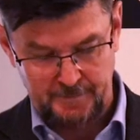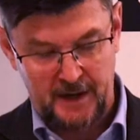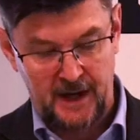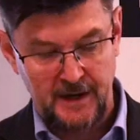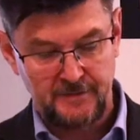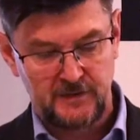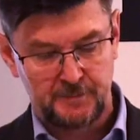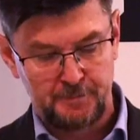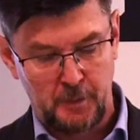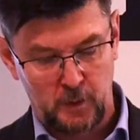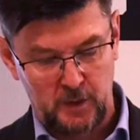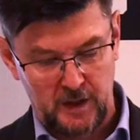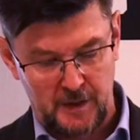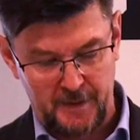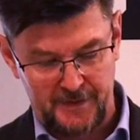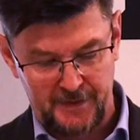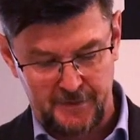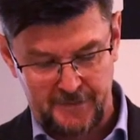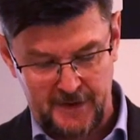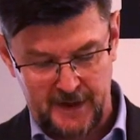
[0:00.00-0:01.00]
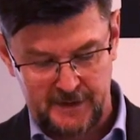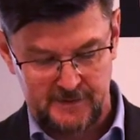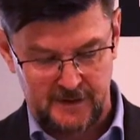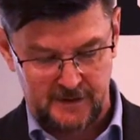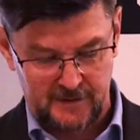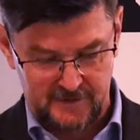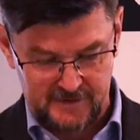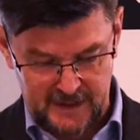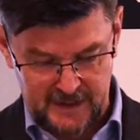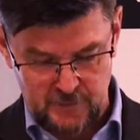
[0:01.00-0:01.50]
I've spoken about the fact
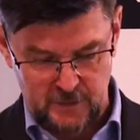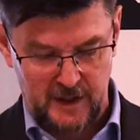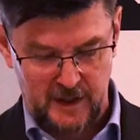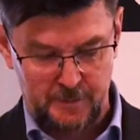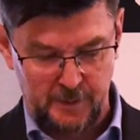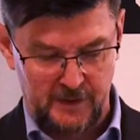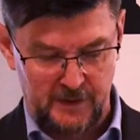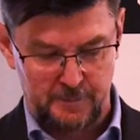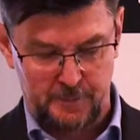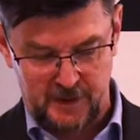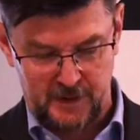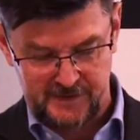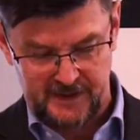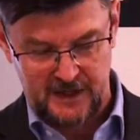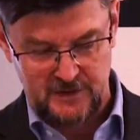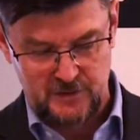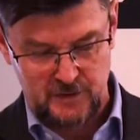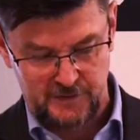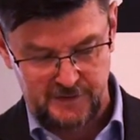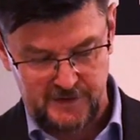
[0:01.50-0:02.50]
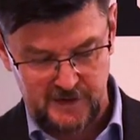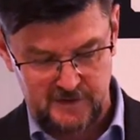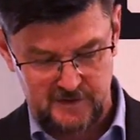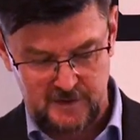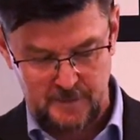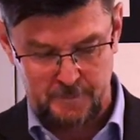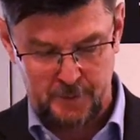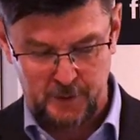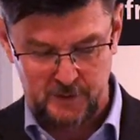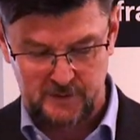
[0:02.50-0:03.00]
that the centralized presidential
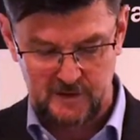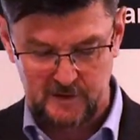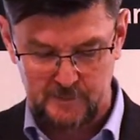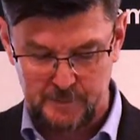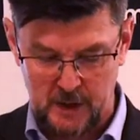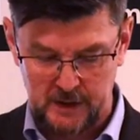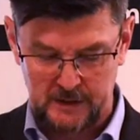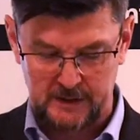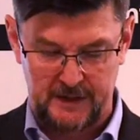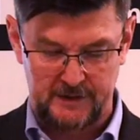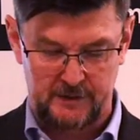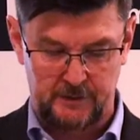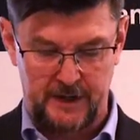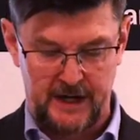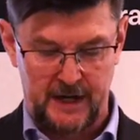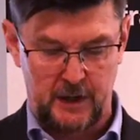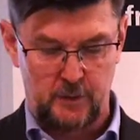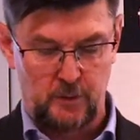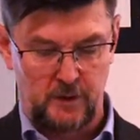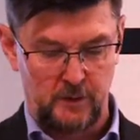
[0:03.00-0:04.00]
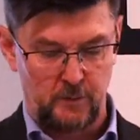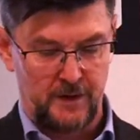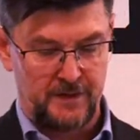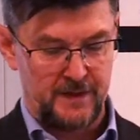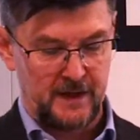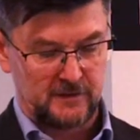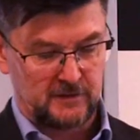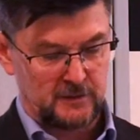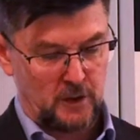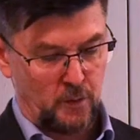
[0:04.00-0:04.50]
system puts the spotlight on Erdogan when
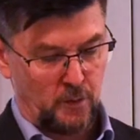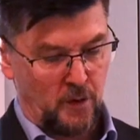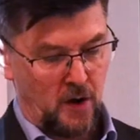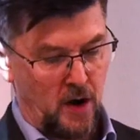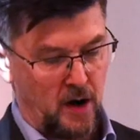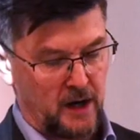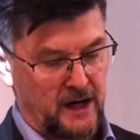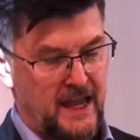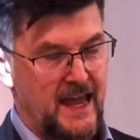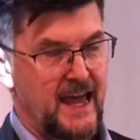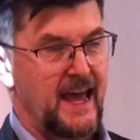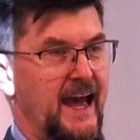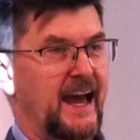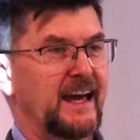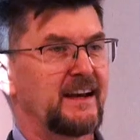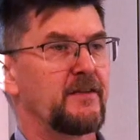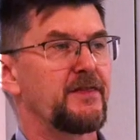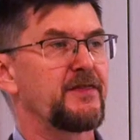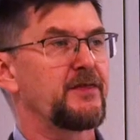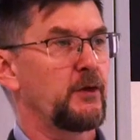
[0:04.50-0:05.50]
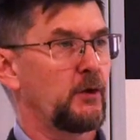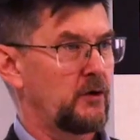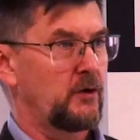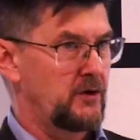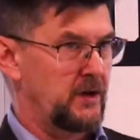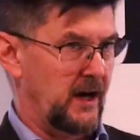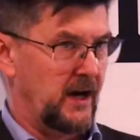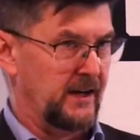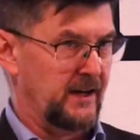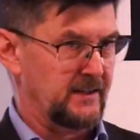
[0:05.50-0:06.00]
things go wrong. And a
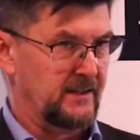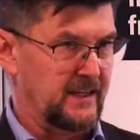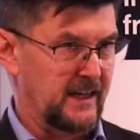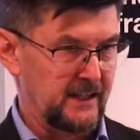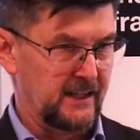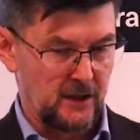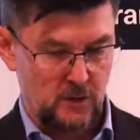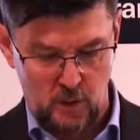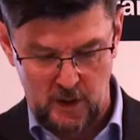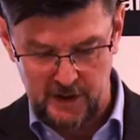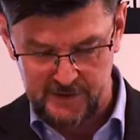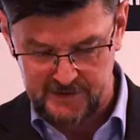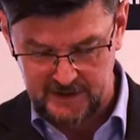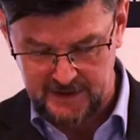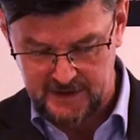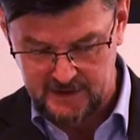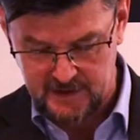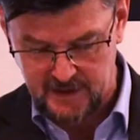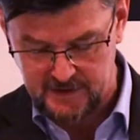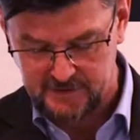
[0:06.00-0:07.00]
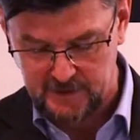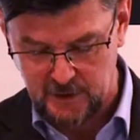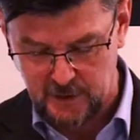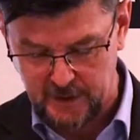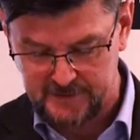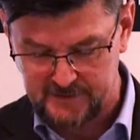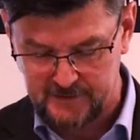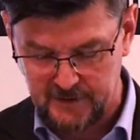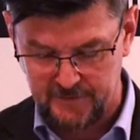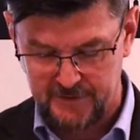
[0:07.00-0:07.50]
third unintended
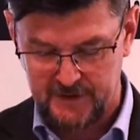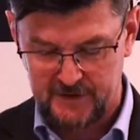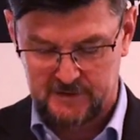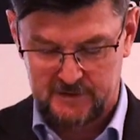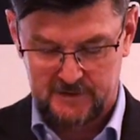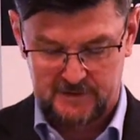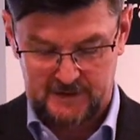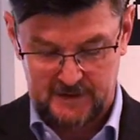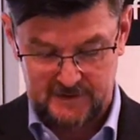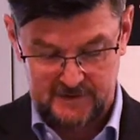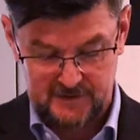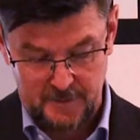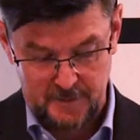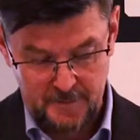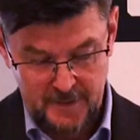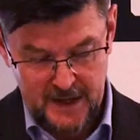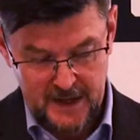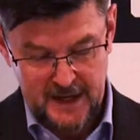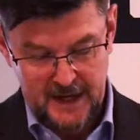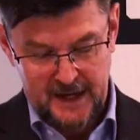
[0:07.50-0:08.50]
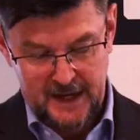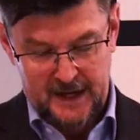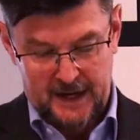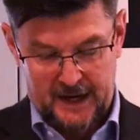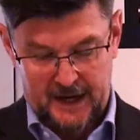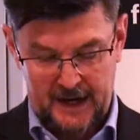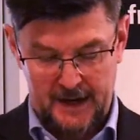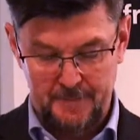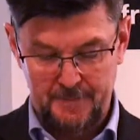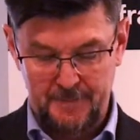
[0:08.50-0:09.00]
consequence of this system
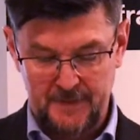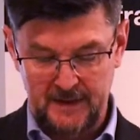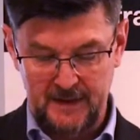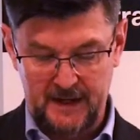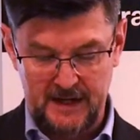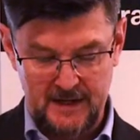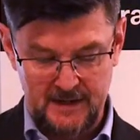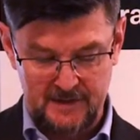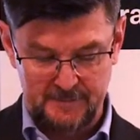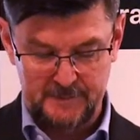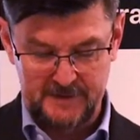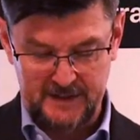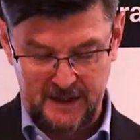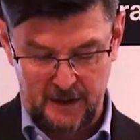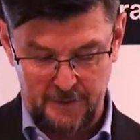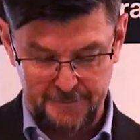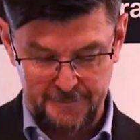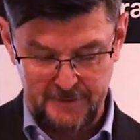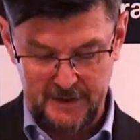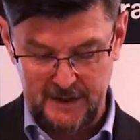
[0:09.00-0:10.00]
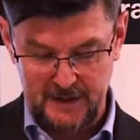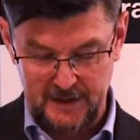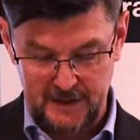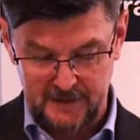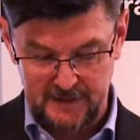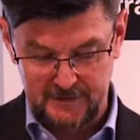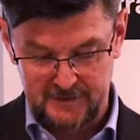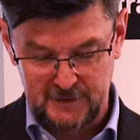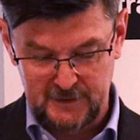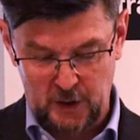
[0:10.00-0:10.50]
that he himself
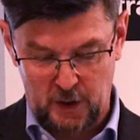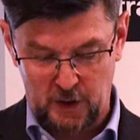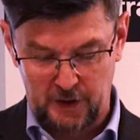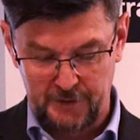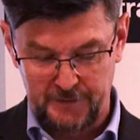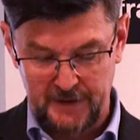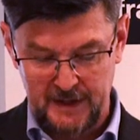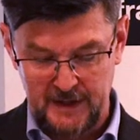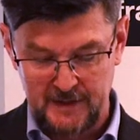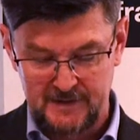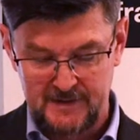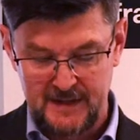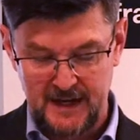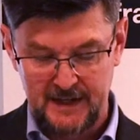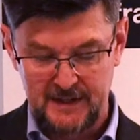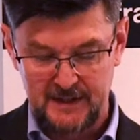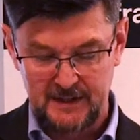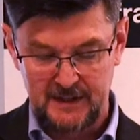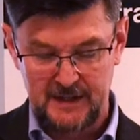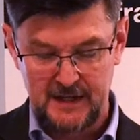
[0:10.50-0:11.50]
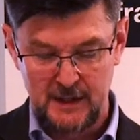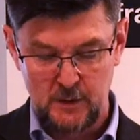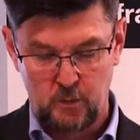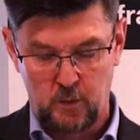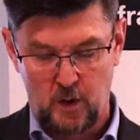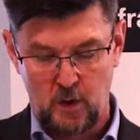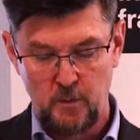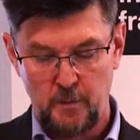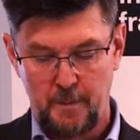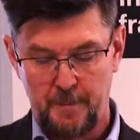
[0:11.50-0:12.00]
installed is that he
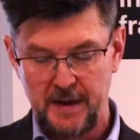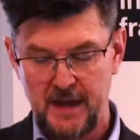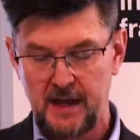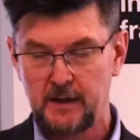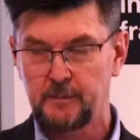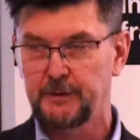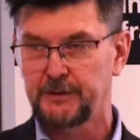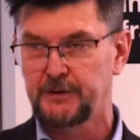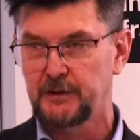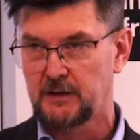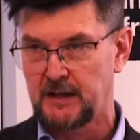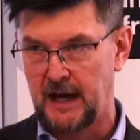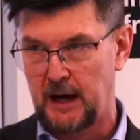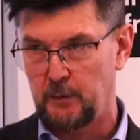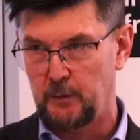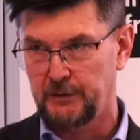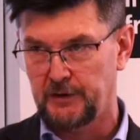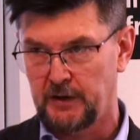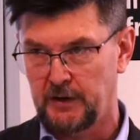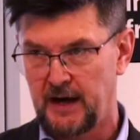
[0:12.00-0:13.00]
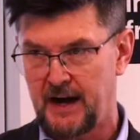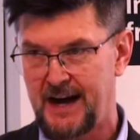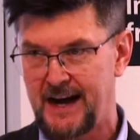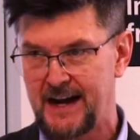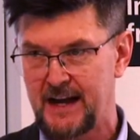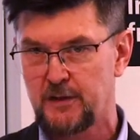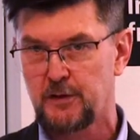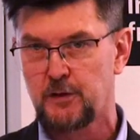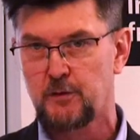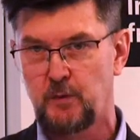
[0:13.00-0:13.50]
won't be able to count on a
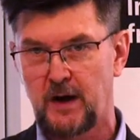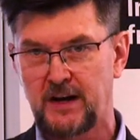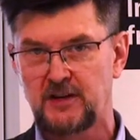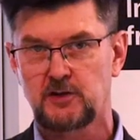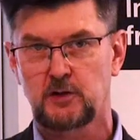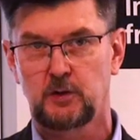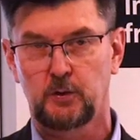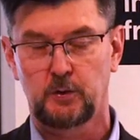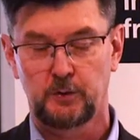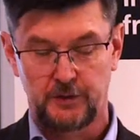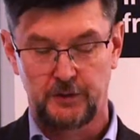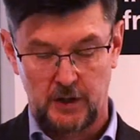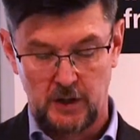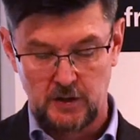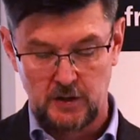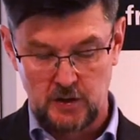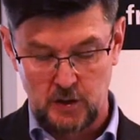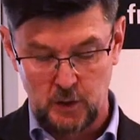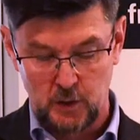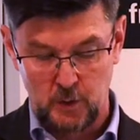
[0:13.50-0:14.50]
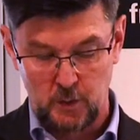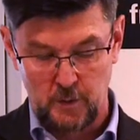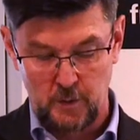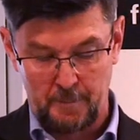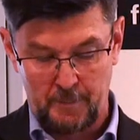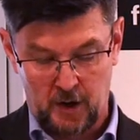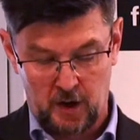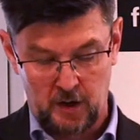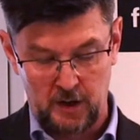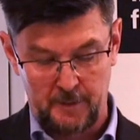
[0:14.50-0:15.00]
high threshold to
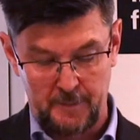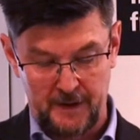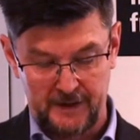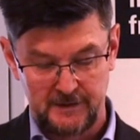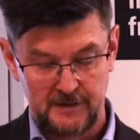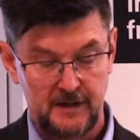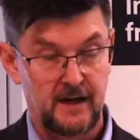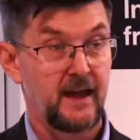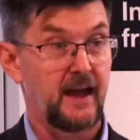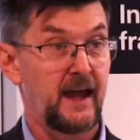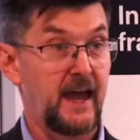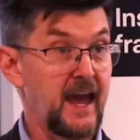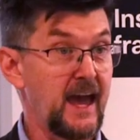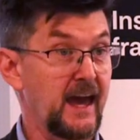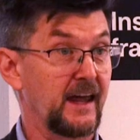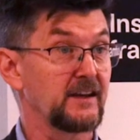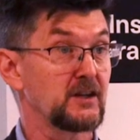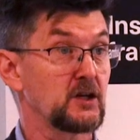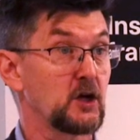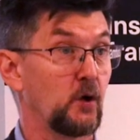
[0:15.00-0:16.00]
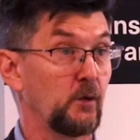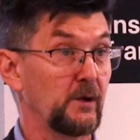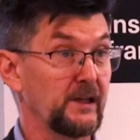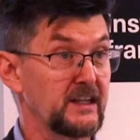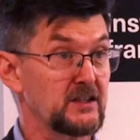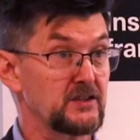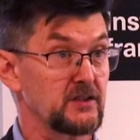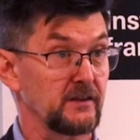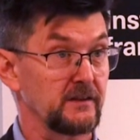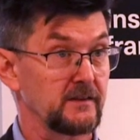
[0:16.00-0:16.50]
parliament and
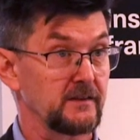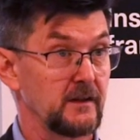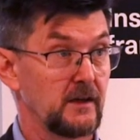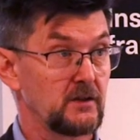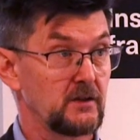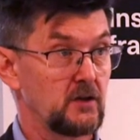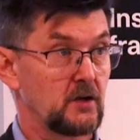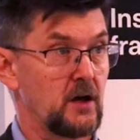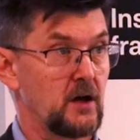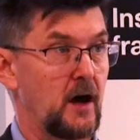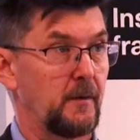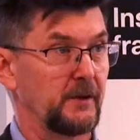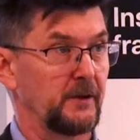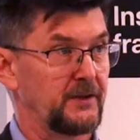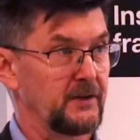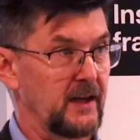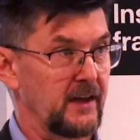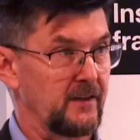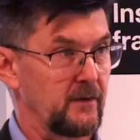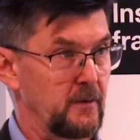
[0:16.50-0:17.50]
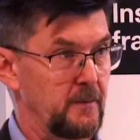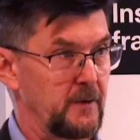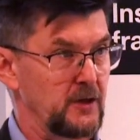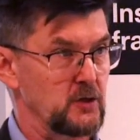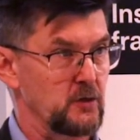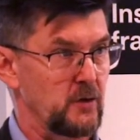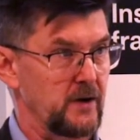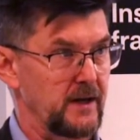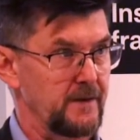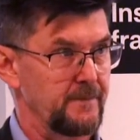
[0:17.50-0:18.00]
coalitions to cobble together a
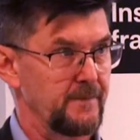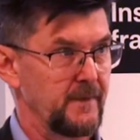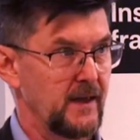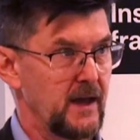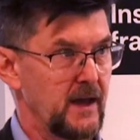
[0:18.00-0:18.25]
majority.